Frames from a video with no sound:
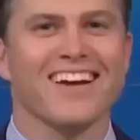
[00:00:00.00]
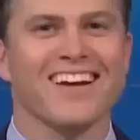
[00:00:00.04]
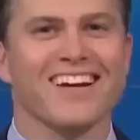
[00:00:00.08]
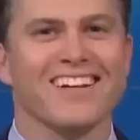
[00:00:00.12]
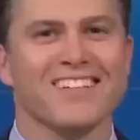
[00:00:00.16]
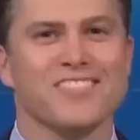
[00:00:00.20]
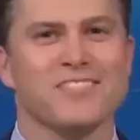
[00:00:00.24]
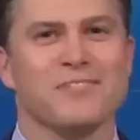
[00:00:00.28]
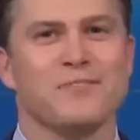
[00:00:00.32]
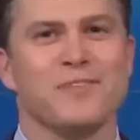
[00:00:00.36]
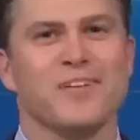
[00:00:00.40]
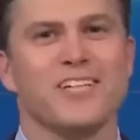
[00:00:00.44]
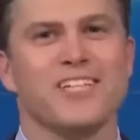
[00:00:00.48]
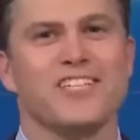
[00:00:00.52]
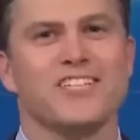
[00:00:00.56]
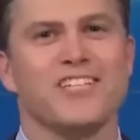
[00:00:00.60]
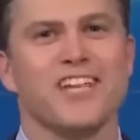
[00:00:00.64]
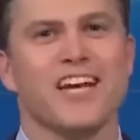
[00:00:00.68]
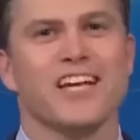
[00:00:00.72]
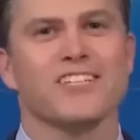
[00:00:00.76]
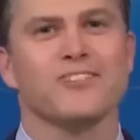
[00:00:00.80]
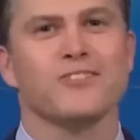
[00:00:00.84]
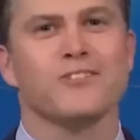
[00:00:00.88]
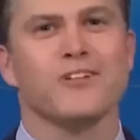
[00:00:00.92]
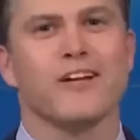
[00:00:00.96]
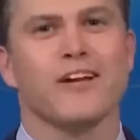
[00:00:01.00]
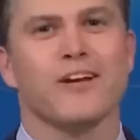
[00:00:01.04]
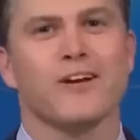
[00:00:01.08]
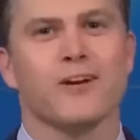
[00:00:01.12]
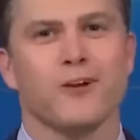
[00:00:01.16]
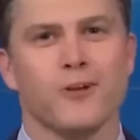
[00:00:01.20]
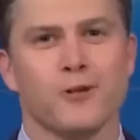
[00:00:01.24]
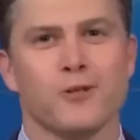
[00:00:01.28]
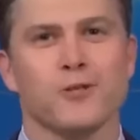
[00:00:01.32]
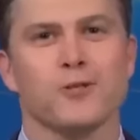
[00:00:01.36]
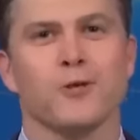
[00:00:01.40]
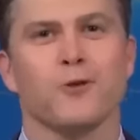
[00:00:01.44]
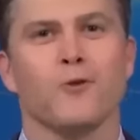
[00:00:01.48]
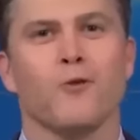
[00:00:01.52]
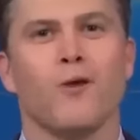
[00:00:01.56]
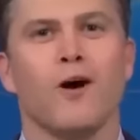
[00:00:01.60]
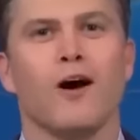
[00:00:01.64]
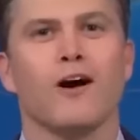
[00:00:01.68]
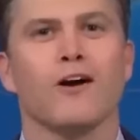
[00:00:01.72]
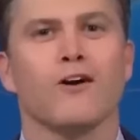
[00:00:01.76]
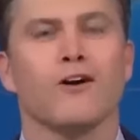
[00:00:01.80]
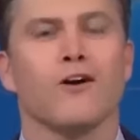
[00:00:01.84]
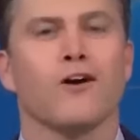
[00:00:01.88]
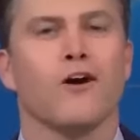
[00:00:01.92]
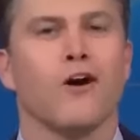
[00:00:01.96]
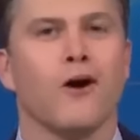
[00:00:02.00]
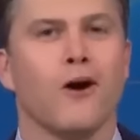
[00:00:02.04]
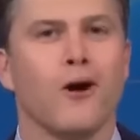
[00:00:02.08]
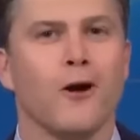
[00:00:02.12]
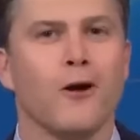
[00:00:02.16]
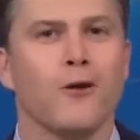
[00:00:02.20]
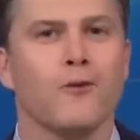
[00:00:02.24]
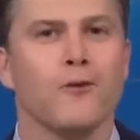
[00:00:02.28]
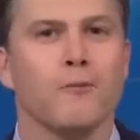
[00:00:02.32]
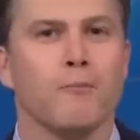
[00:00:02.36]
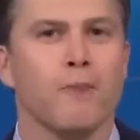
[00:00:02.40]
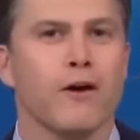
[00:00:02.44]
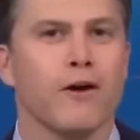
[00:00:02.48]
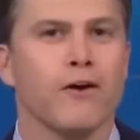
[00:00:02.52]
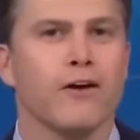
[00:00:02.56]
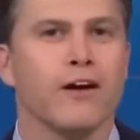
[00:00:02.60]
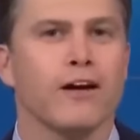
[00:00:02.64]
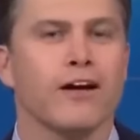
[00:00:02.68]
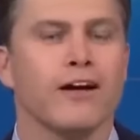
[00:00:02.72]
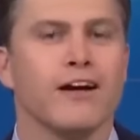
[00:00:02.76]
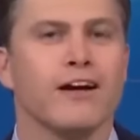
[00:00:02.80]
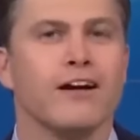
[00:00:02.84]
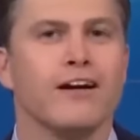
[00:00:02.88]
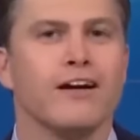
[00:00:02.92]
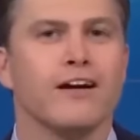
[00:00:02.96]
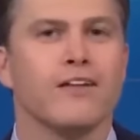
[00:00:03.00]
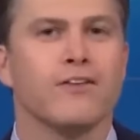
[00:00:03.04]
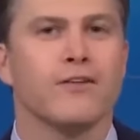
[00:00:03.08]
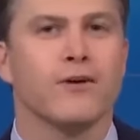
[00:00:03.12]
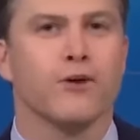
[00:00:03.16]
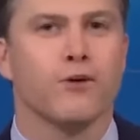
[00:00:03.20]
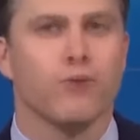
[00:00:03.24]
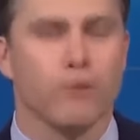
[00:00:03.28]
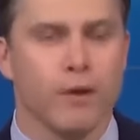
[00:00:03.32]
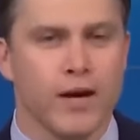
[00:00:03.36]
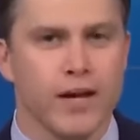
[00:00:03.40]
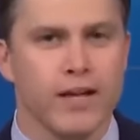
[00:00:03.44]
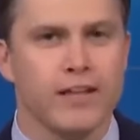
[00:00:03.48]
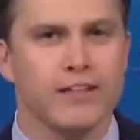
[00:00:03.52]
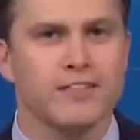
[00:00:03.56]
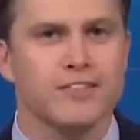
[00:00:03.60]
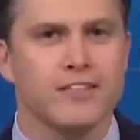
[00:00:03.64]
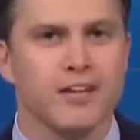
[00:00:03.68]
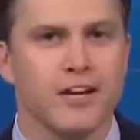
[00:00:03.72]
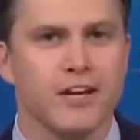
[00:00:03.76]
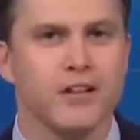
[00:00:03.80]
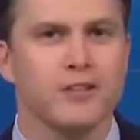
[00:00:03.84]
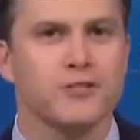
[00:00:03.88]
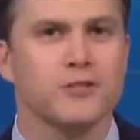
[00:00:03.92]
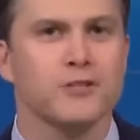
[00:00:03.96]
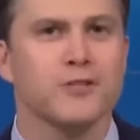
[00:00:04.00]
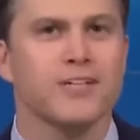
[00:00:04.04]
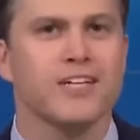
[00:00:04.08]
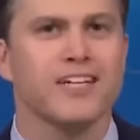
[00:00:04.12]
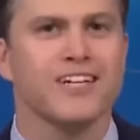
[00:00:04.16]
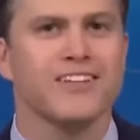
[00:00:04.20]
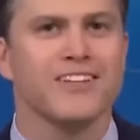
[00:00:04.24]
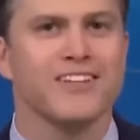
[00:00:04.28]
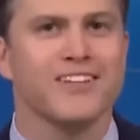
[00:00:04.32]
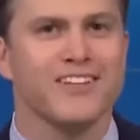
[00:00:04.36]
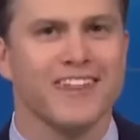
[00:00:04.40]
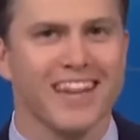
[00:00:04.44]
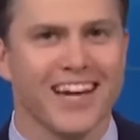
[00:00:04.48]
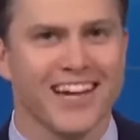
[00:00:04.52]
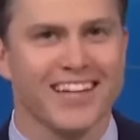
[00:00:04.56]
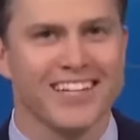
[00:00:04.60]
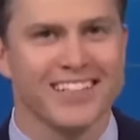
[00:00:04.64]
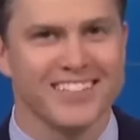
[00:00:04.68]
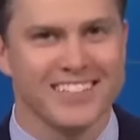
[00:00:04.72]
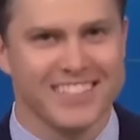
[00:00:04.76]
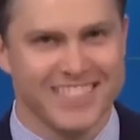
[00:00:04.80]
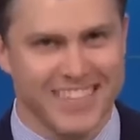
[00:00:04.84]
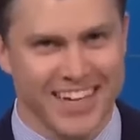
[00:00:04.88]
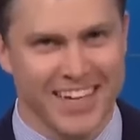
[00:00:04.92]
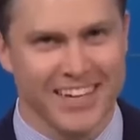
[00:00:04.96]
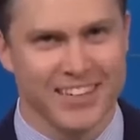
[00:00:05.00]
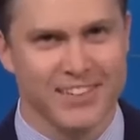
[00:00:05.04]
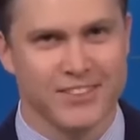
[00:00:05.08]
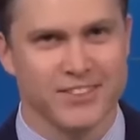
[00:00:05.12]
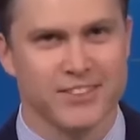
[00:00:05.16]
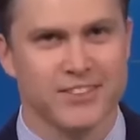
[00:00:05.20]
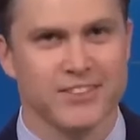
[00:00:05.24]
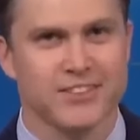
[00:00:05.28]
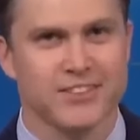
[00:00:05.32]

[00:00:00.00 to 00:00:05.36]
In a speech yesterday, Herschel Walker called America the greatest country in the United States.